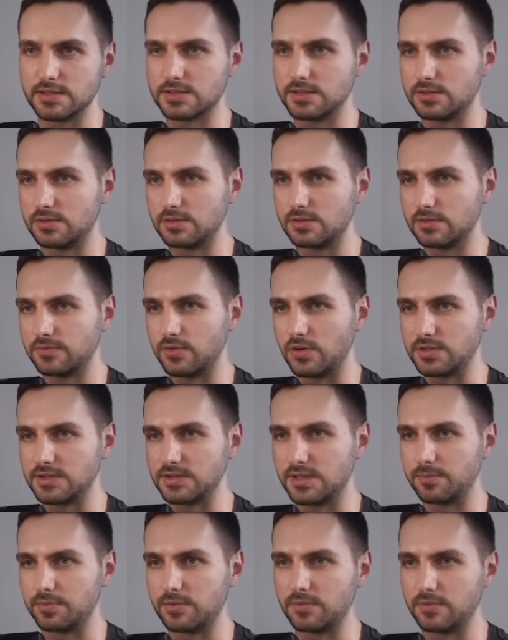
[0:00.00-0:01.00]
So for
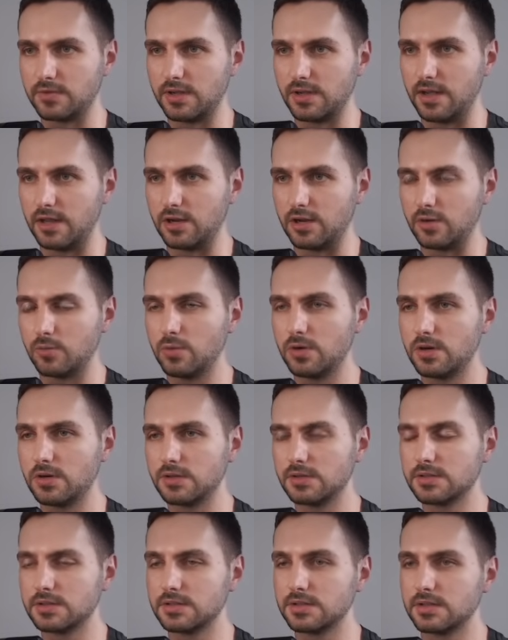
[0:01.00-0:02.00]
example, hello
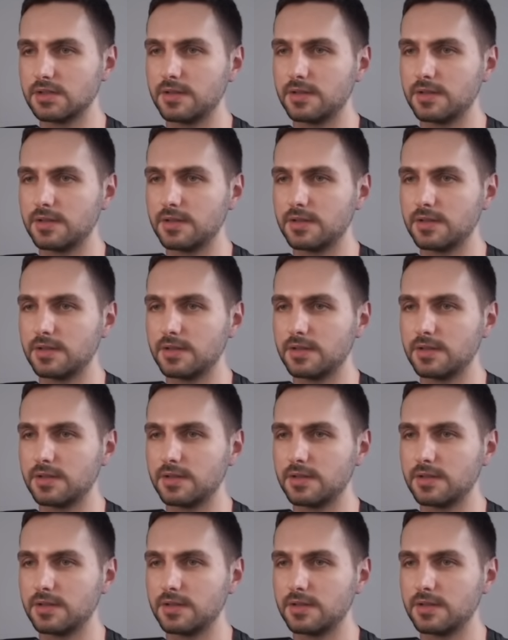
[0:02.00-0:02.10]
world,